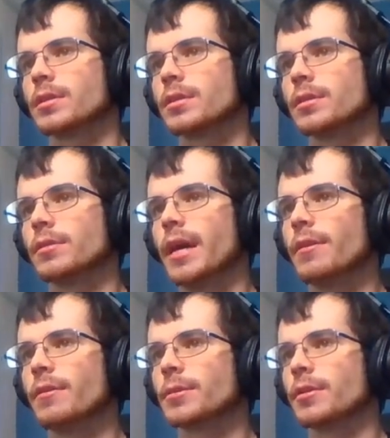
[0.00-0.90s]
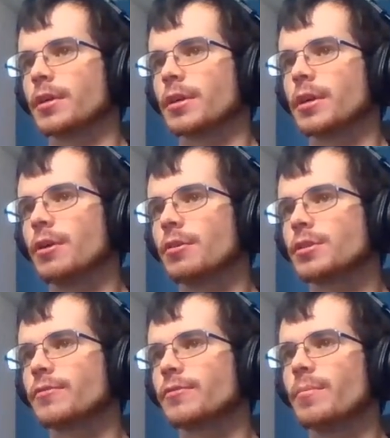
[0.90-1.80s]
So now I'm going to
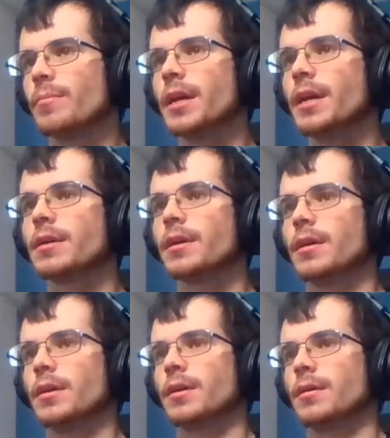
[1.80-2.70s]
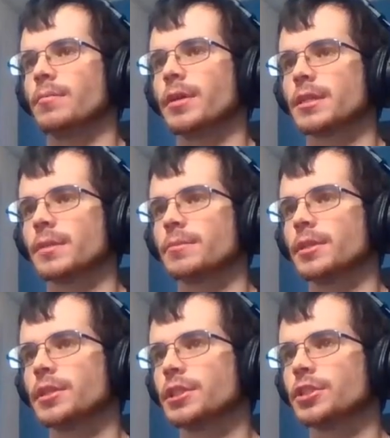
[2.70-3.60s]
coast for a bit, except
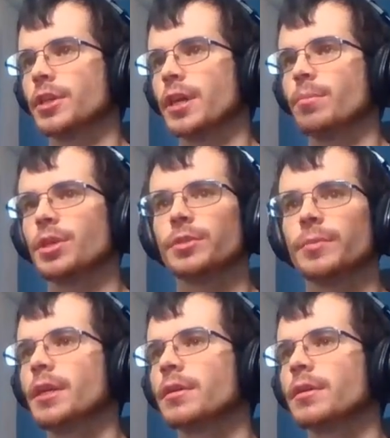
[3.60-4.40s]
Alicia's trying to push me.